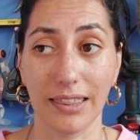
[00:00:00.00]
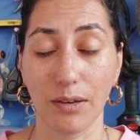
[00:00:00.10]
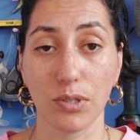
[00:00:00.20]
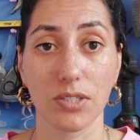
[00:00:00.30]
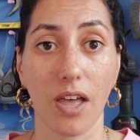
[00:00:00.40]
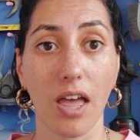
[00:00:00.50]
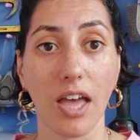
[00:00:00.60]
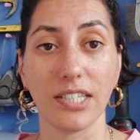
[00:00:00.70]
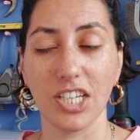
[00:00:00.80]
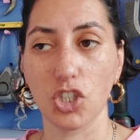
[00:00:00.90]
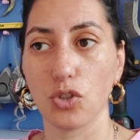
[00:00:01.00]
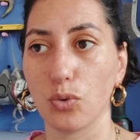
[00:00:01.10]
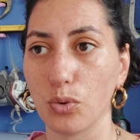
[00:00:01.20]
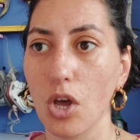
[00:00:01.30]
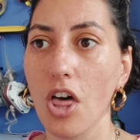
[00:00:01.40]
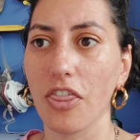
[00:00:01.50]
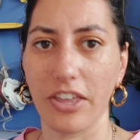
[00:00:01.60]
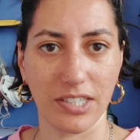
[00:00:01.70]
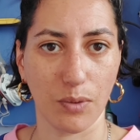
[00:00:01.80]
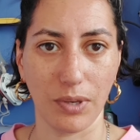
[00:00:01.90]
there was additional
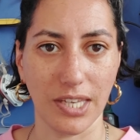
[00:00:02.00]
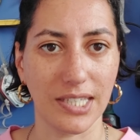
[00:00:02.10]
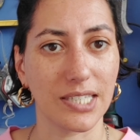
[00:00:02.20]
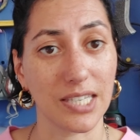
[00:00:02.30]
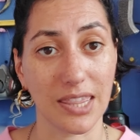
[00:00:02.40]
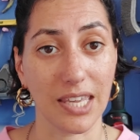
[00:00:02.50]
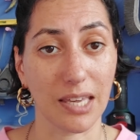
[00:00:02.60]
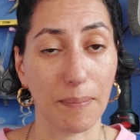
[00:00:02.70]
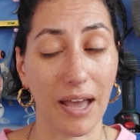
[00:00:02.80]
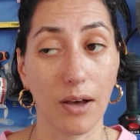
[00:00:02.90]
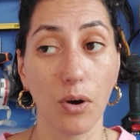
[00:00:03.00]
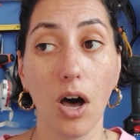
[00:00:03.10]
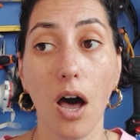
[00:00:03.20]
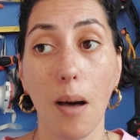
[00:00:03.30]
things that we needed to think about.